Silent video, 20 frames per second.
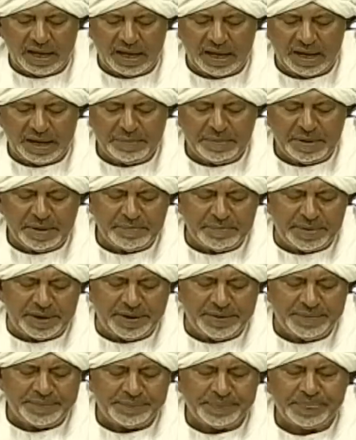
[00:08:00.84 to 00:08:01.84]

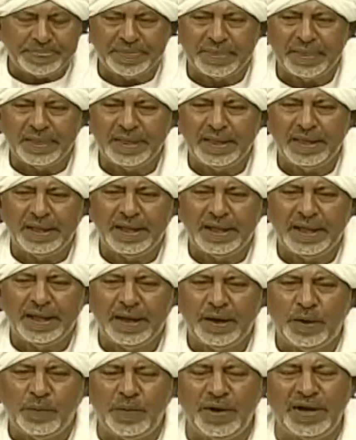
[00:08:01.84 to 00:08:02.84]
Remember,
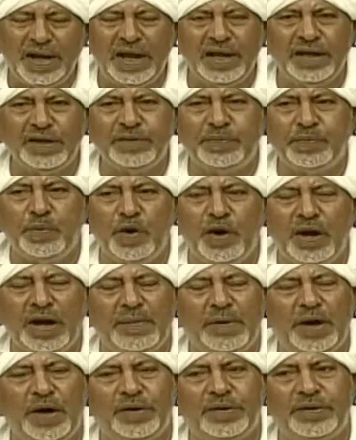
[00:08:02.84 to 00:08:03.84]
when I spoke
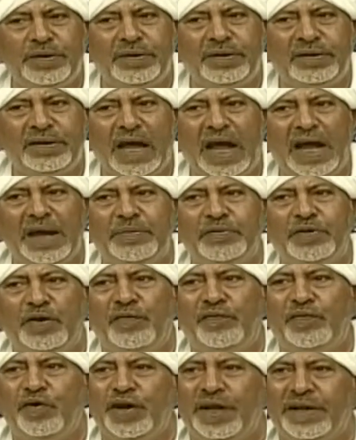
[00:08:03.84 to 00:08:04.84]
about types
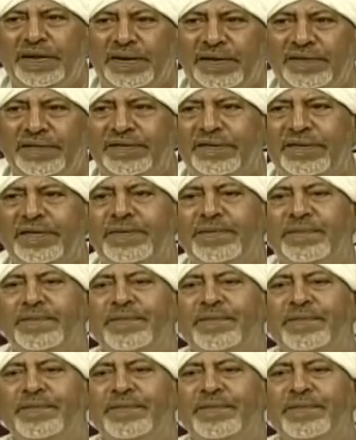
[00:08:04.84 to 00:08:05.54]
of phonetics,